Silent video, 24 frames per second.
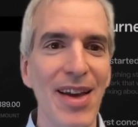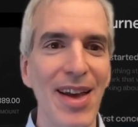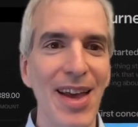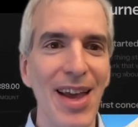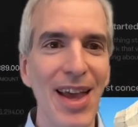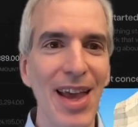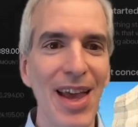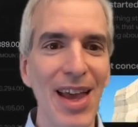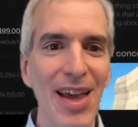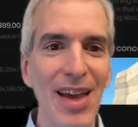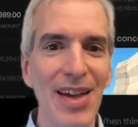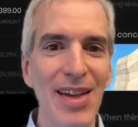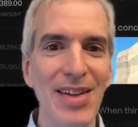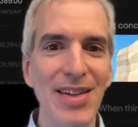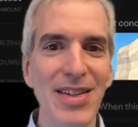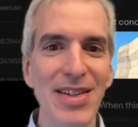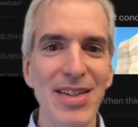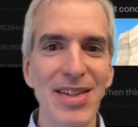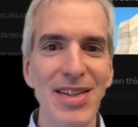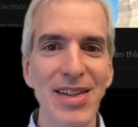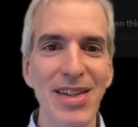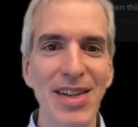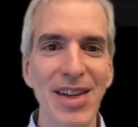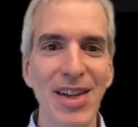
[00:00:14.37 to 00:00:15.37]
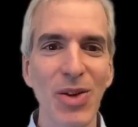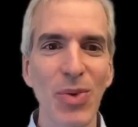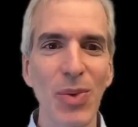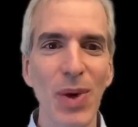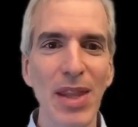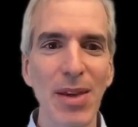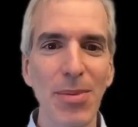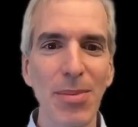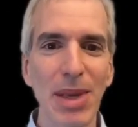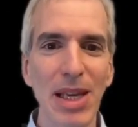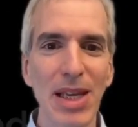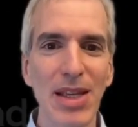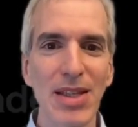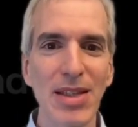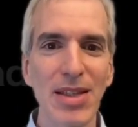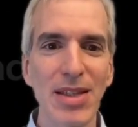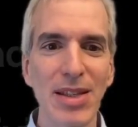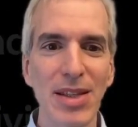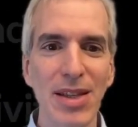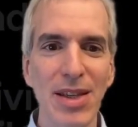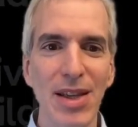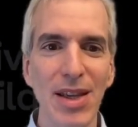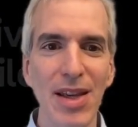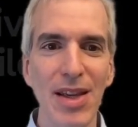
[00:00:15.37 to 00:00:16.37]
and in a way that makes
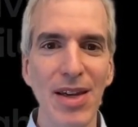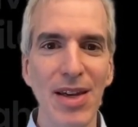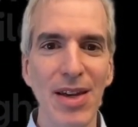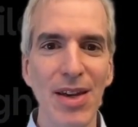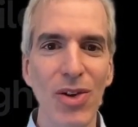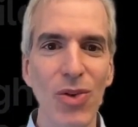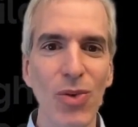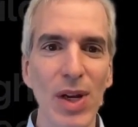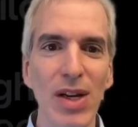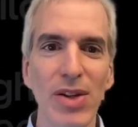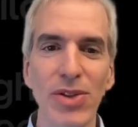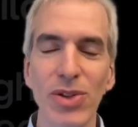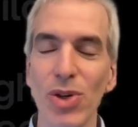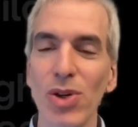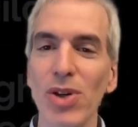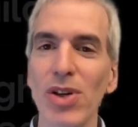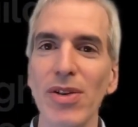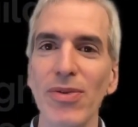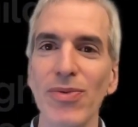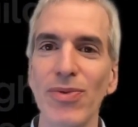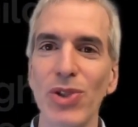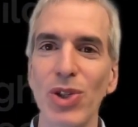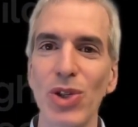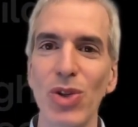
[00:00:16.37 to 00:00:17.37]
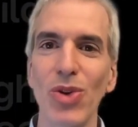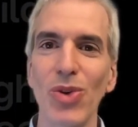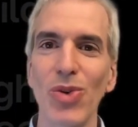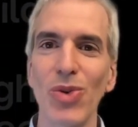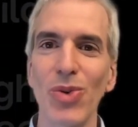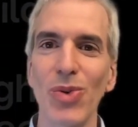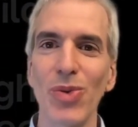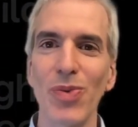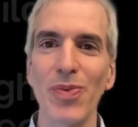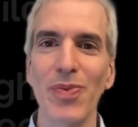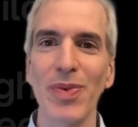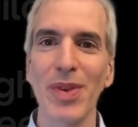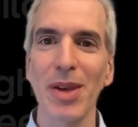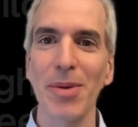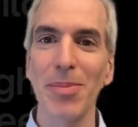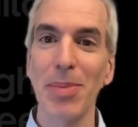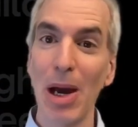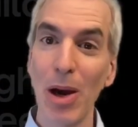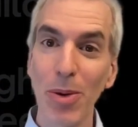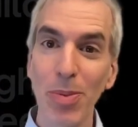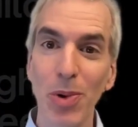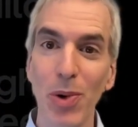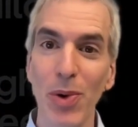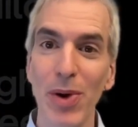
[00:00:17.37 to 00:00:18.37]
it a great alternative to
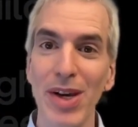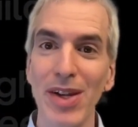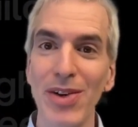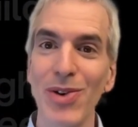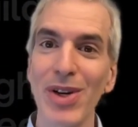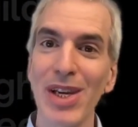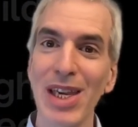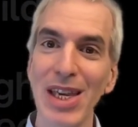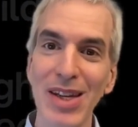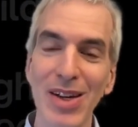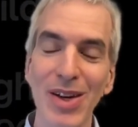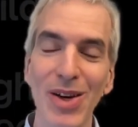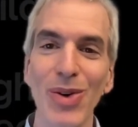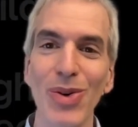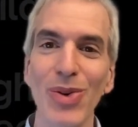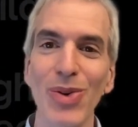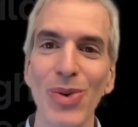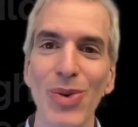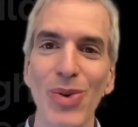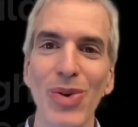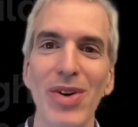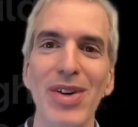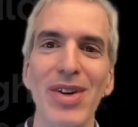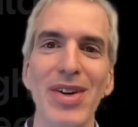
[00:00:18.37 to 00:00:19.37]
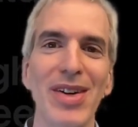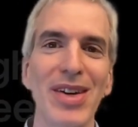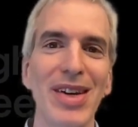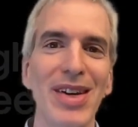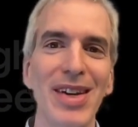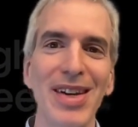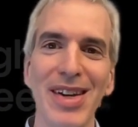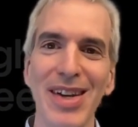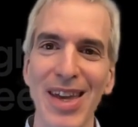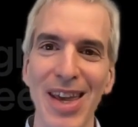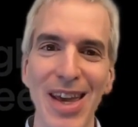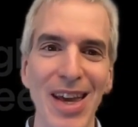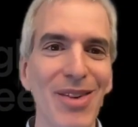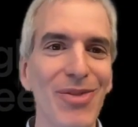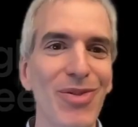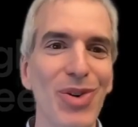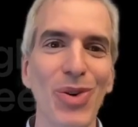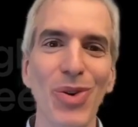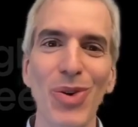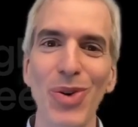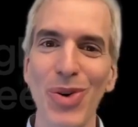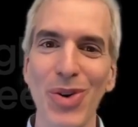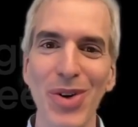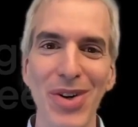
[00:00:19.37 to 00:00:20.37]
PowerPoint or Keynote or
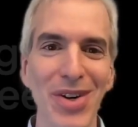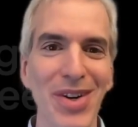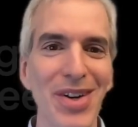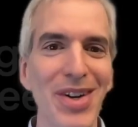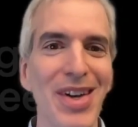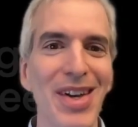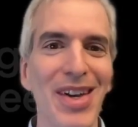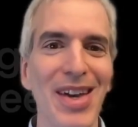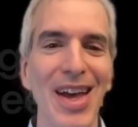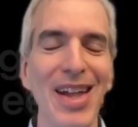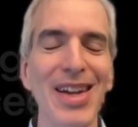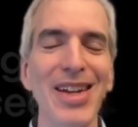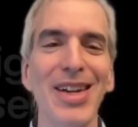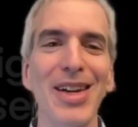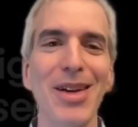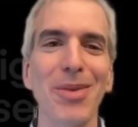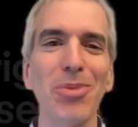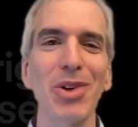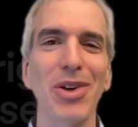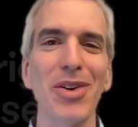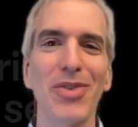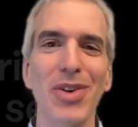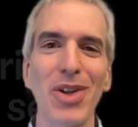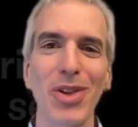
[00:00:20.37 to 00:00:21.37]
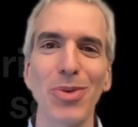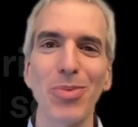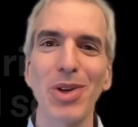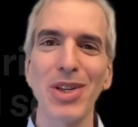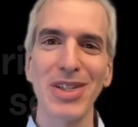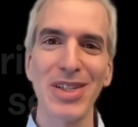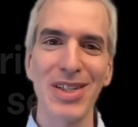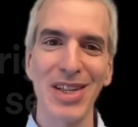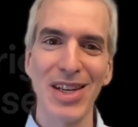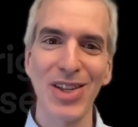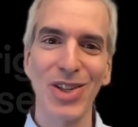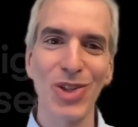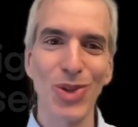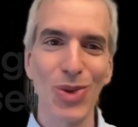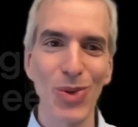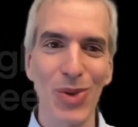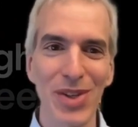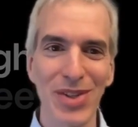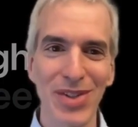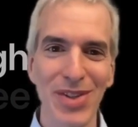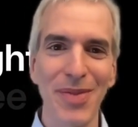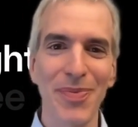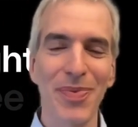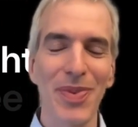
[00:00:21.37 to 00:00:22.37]
Canva or any number of other presentation
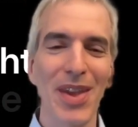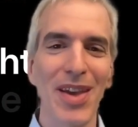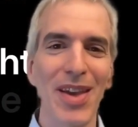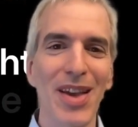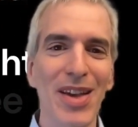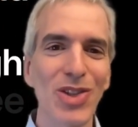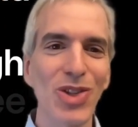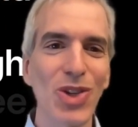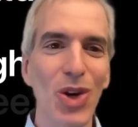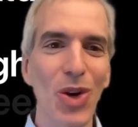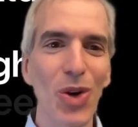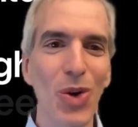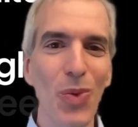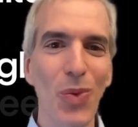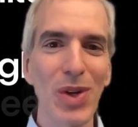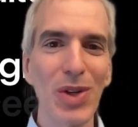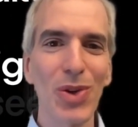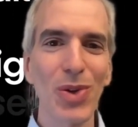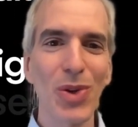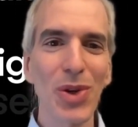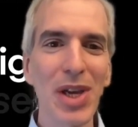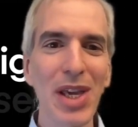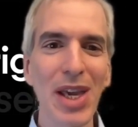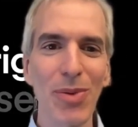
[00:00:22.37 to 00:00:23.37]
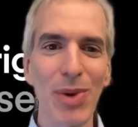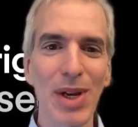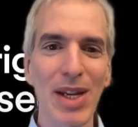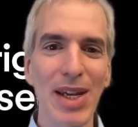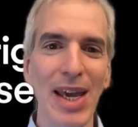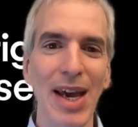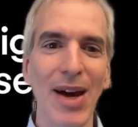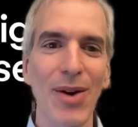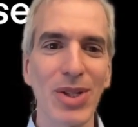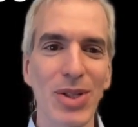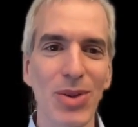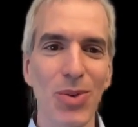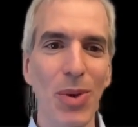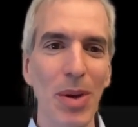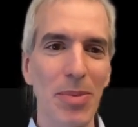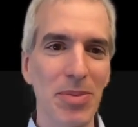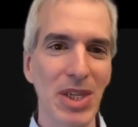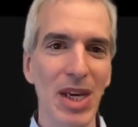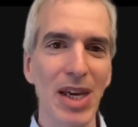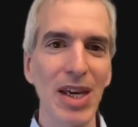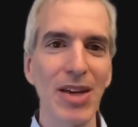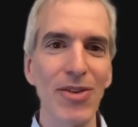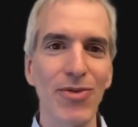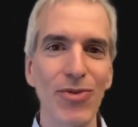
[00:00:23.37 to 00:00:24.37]
tools. So what you're looking at right now is the
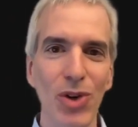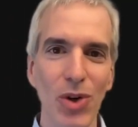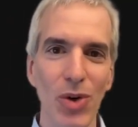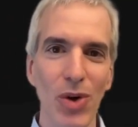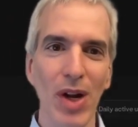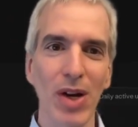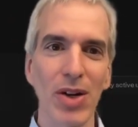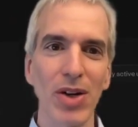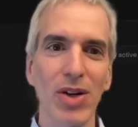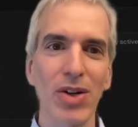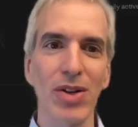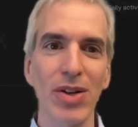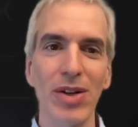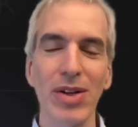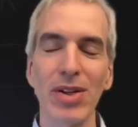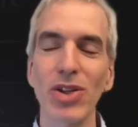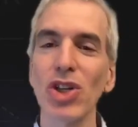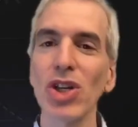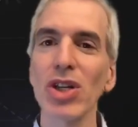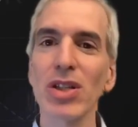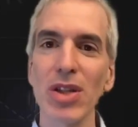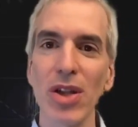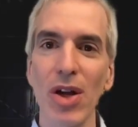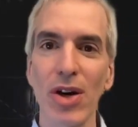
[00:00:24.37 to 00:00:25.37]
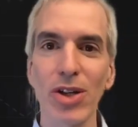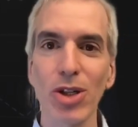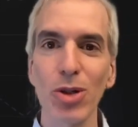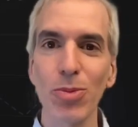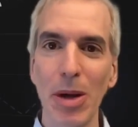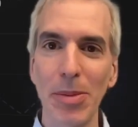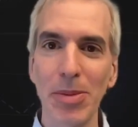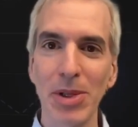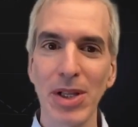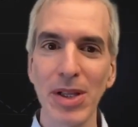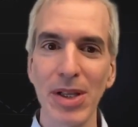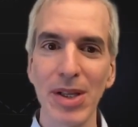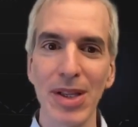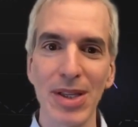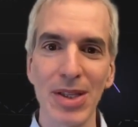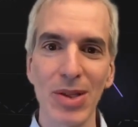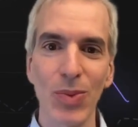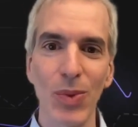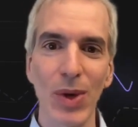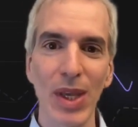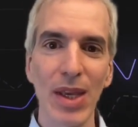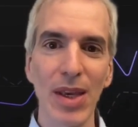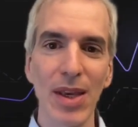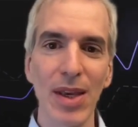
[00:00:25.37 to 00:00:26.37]
website for Chronicle. It just launched publicly this
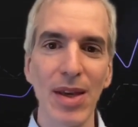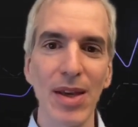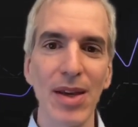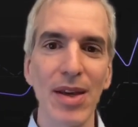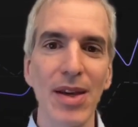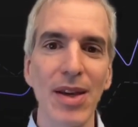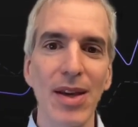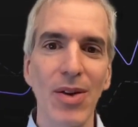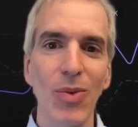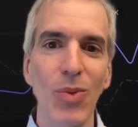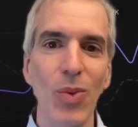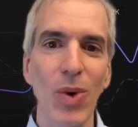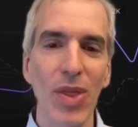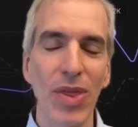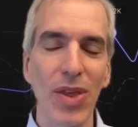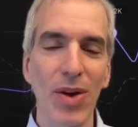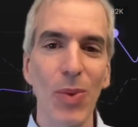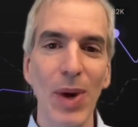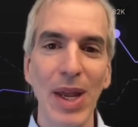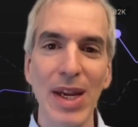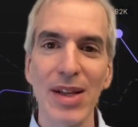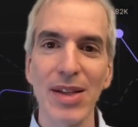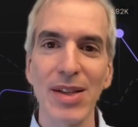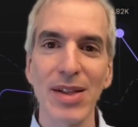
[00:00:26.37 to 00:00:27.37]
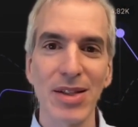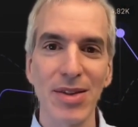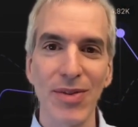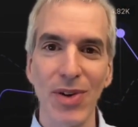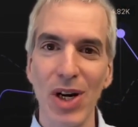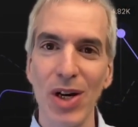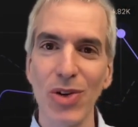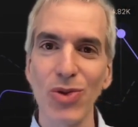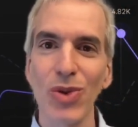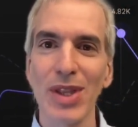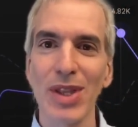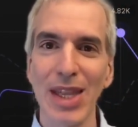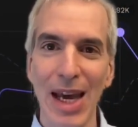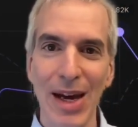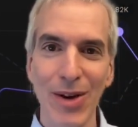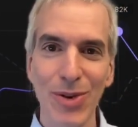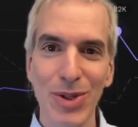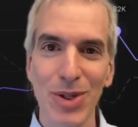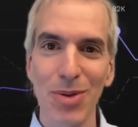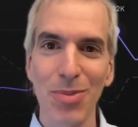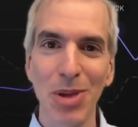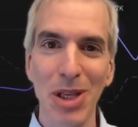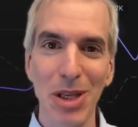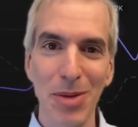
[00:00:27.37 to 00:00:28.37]
week with a waiting list of
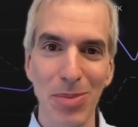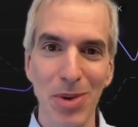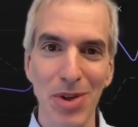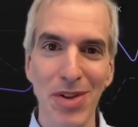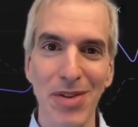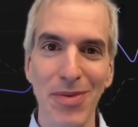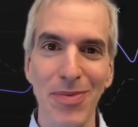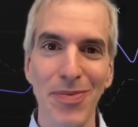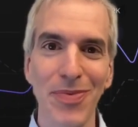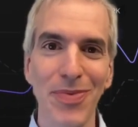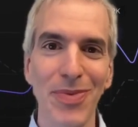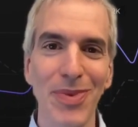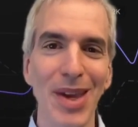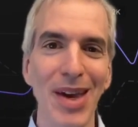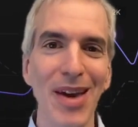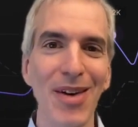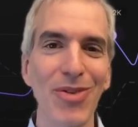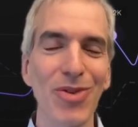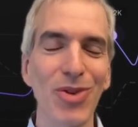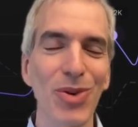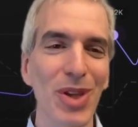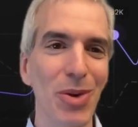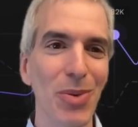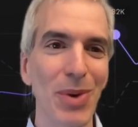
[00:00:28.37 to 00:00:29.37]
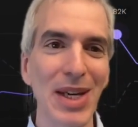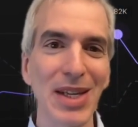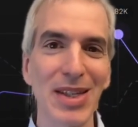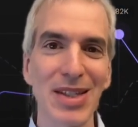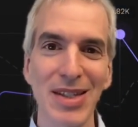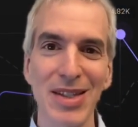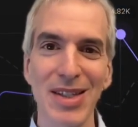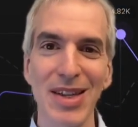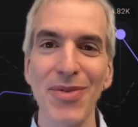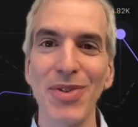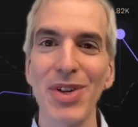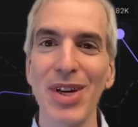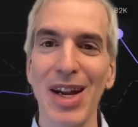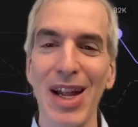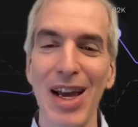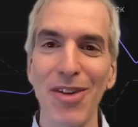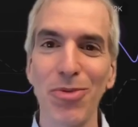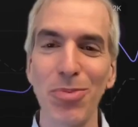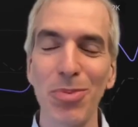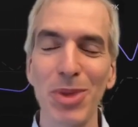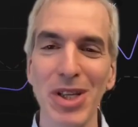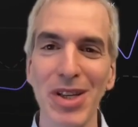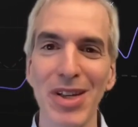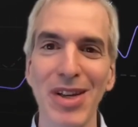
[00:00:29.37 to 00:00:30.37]
100,000 people after they raised $7.5
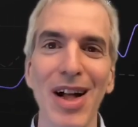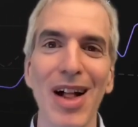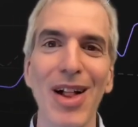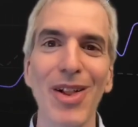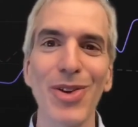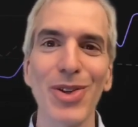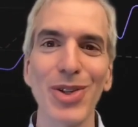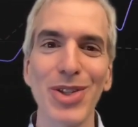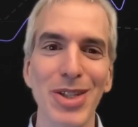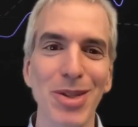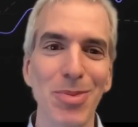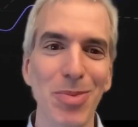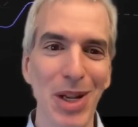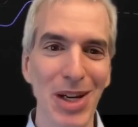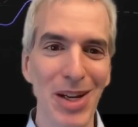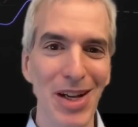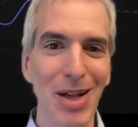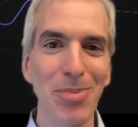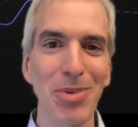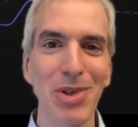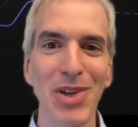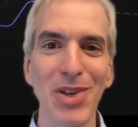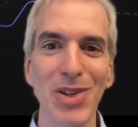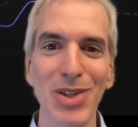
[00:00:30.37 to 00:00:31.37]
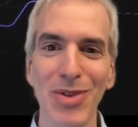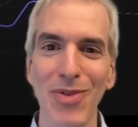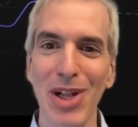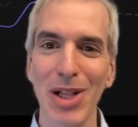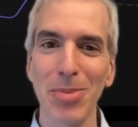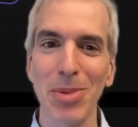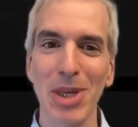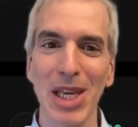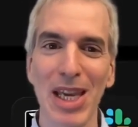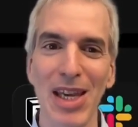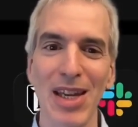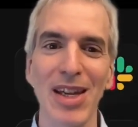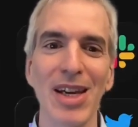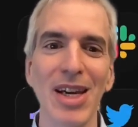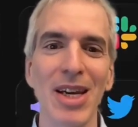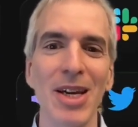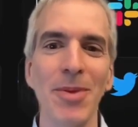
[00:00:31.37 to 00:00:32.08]
million and spent a couple of years developing it.